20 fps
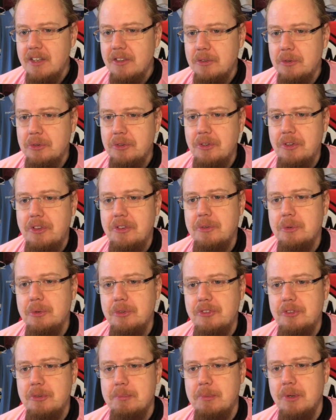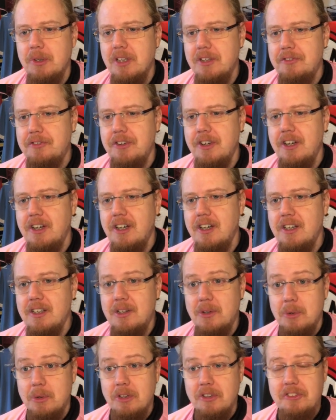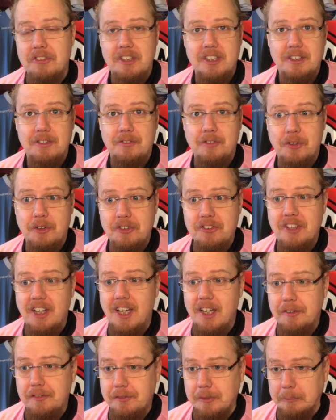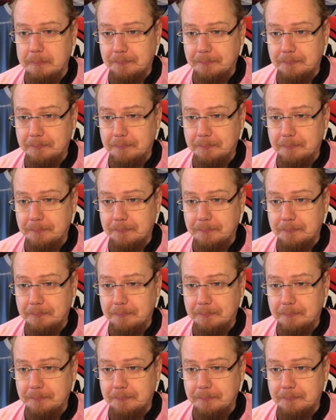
to to Sobolev uh, goals in the first half.